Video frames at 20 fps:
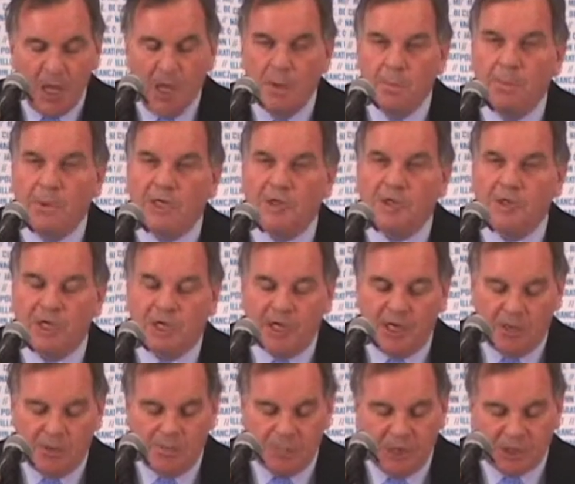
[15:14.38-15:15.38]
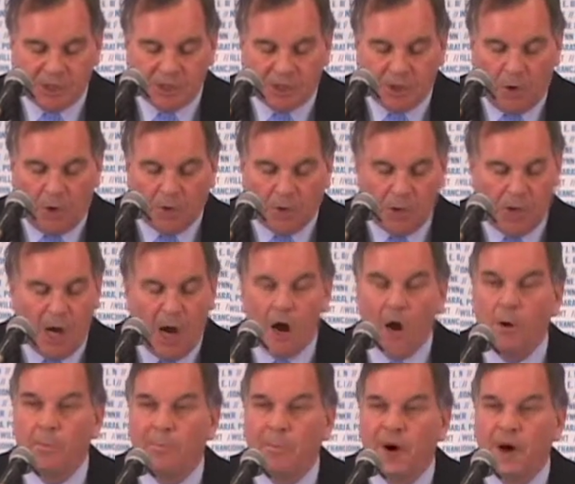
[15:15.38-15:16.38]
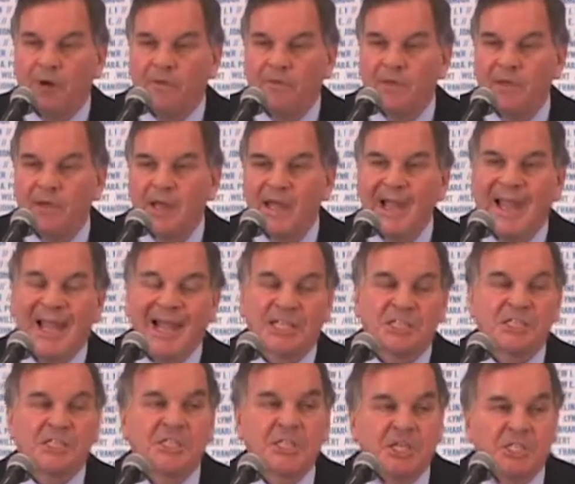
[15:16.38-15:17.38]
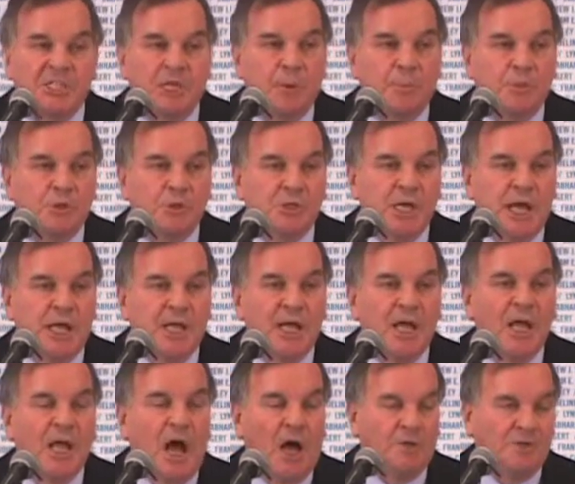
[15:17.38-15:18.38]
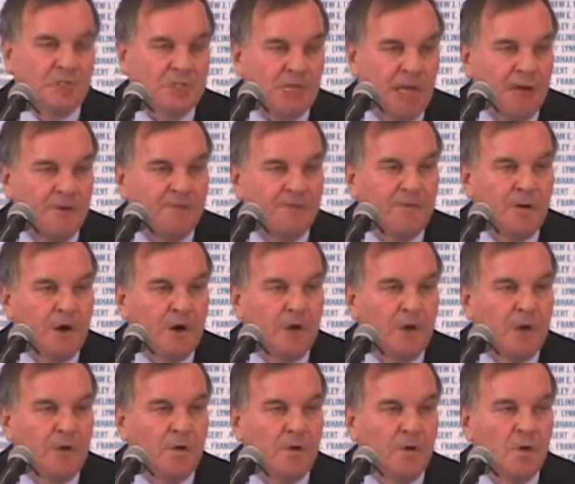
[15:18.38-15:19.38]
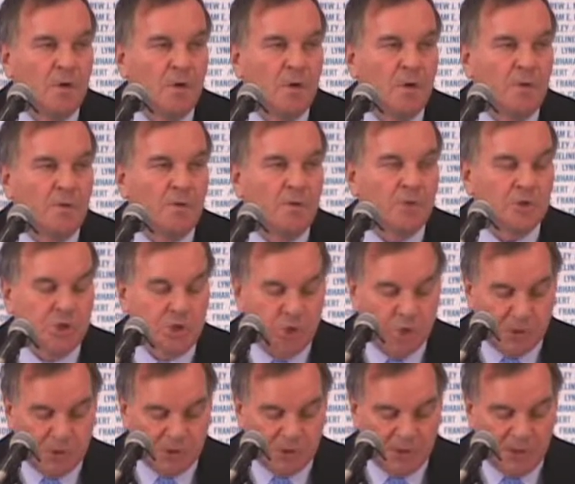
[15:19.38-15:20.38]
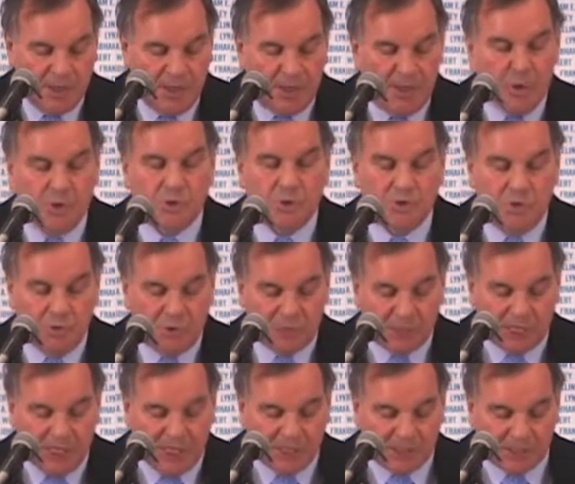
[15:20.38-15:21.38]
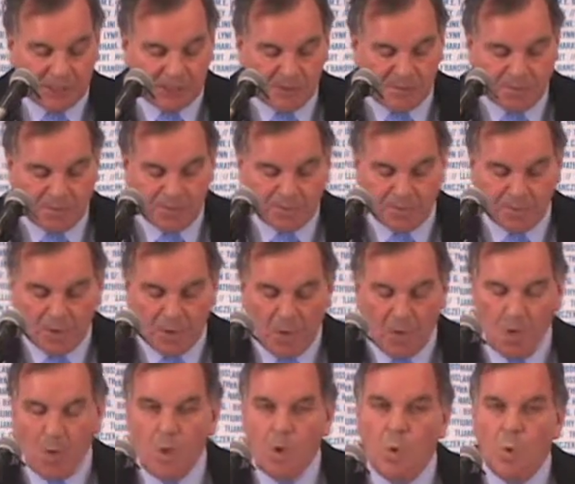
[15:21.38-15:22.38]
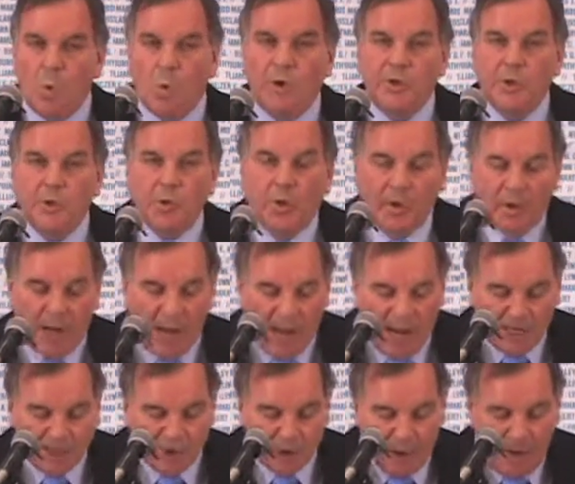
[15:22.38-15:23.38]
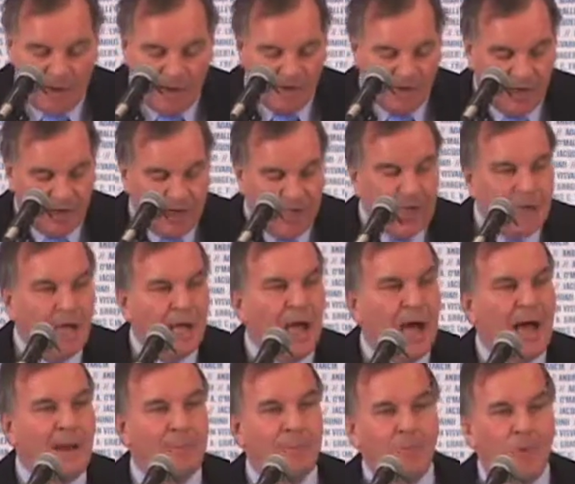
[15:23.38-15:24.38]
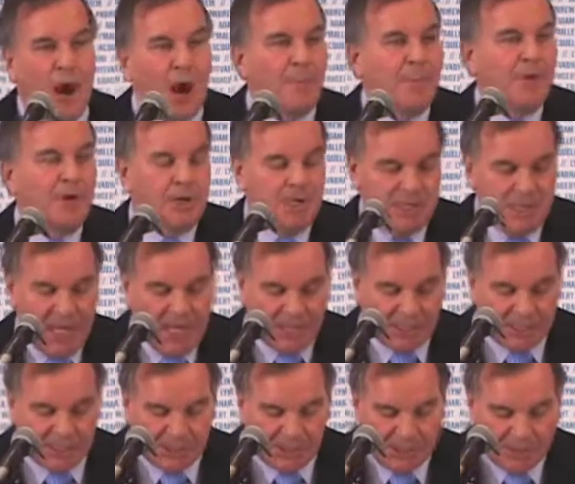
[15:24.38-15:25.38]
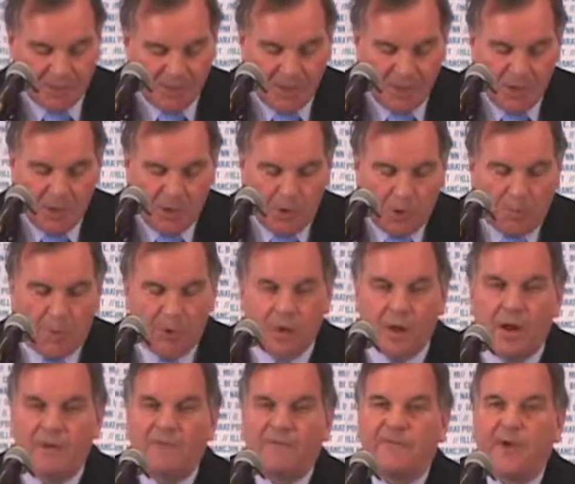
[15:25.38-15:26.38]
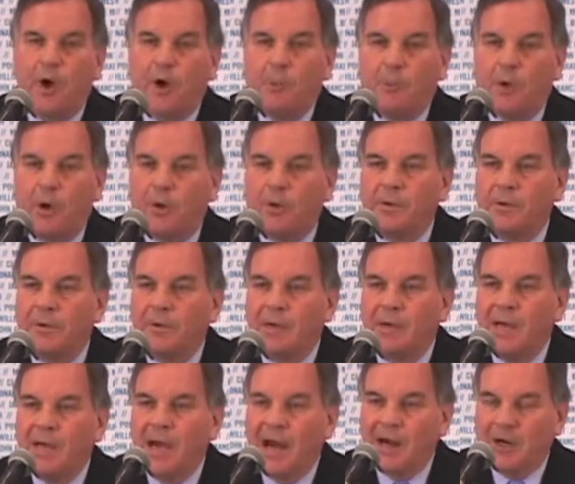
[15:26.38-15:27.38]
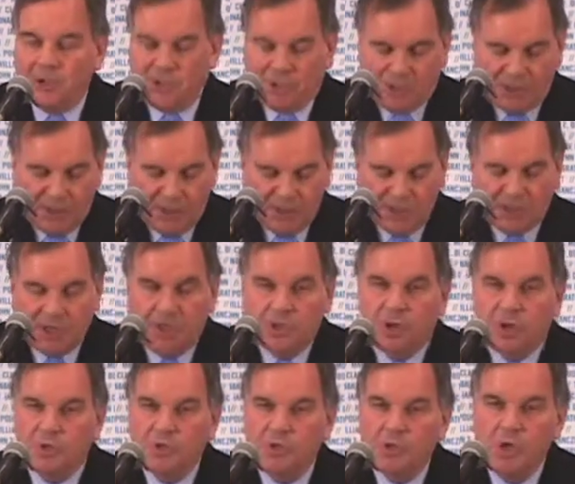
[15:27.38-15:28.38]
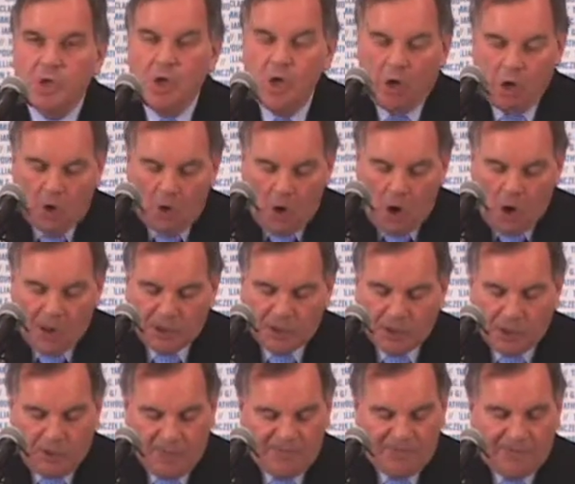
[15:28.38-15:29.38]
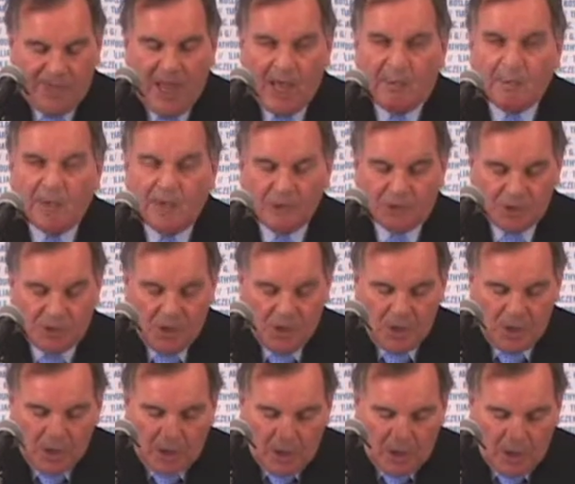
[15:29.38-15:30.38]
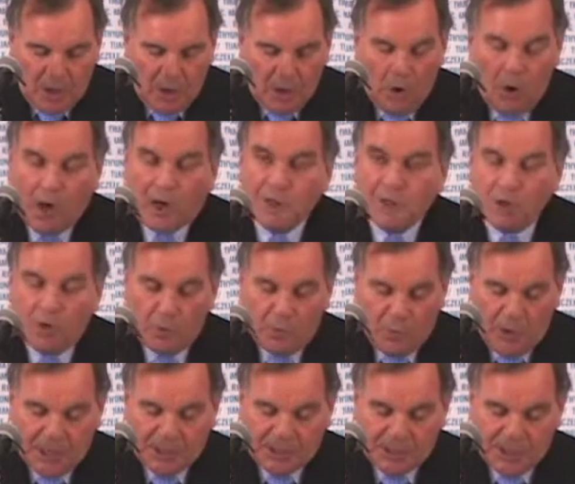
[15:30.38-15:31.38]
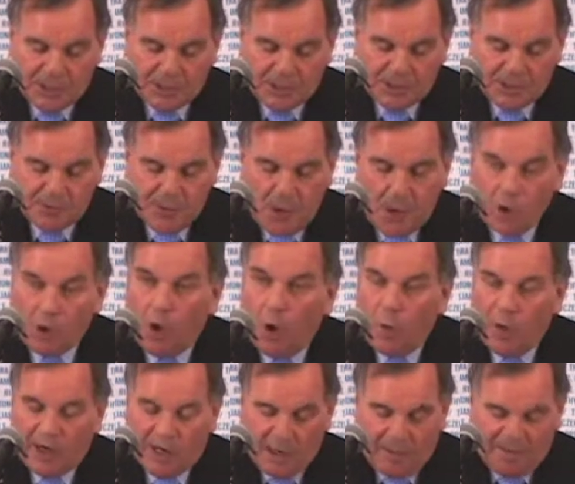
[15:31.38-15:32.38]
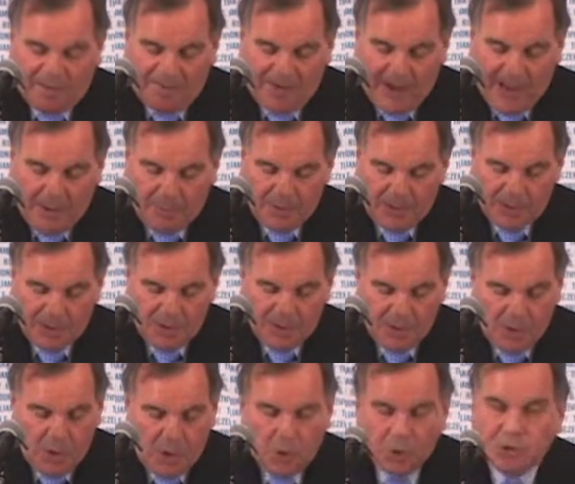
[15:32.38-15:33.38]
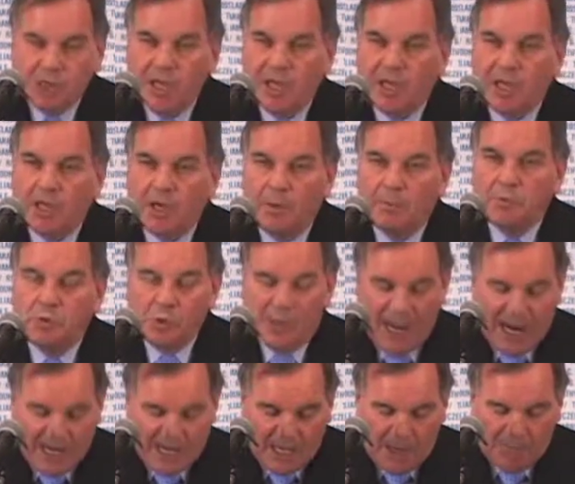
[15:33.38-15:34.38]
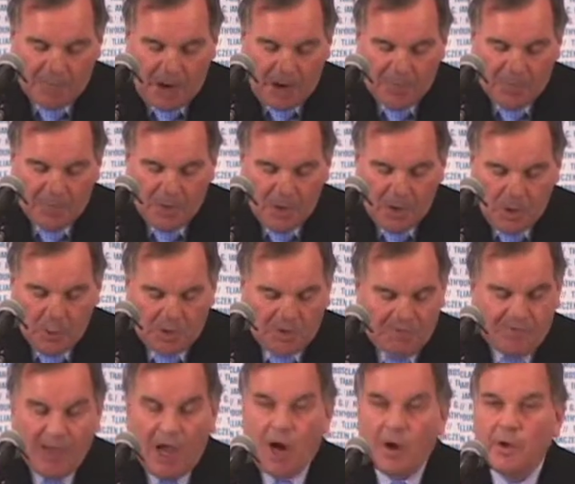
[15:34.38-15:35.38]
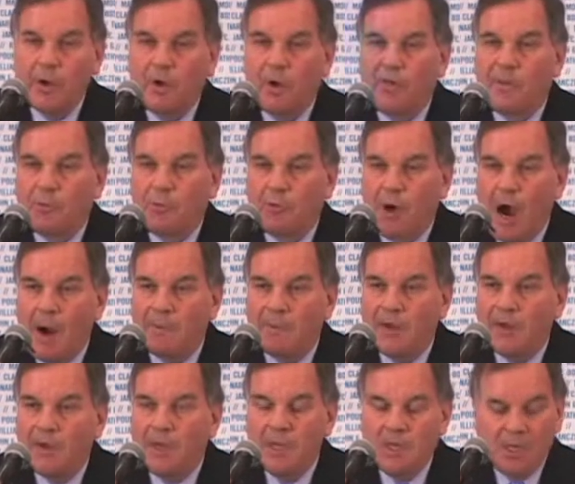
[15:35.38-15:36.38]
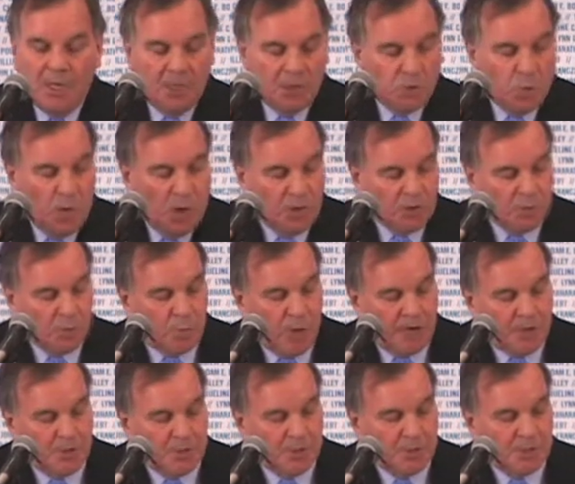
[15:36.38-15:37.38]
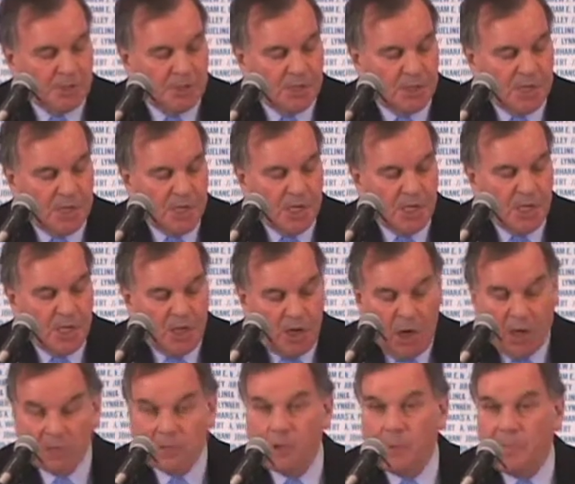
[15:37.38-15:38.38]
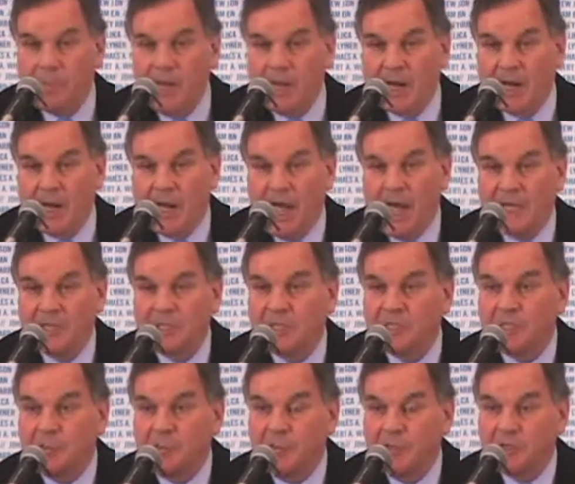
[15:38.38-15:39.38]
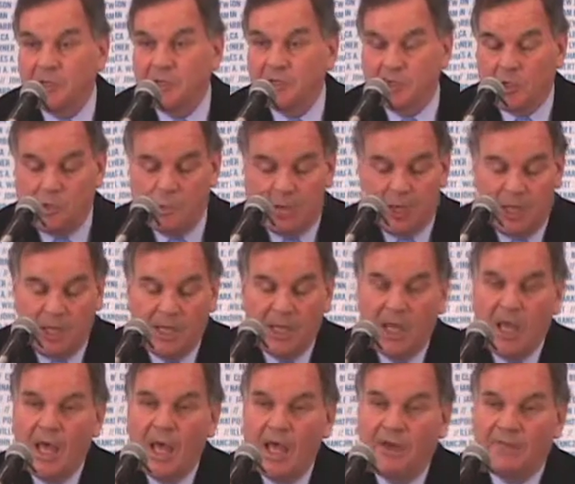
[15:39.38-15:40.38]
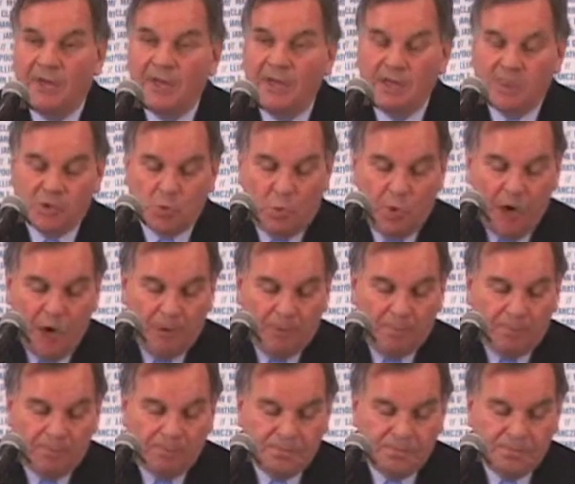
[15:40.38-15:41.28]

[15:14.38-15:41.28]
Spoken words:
Michigan and Minnesota are above at 60% of state funding for schools in those two states. When you rely so heavily on property taxes, you put an unfair burden on our seniors, long-term families, long-term residents, low-income families whose income do not keep up with the value of the property, as well as renters. It also penalizes the business community heavily as well.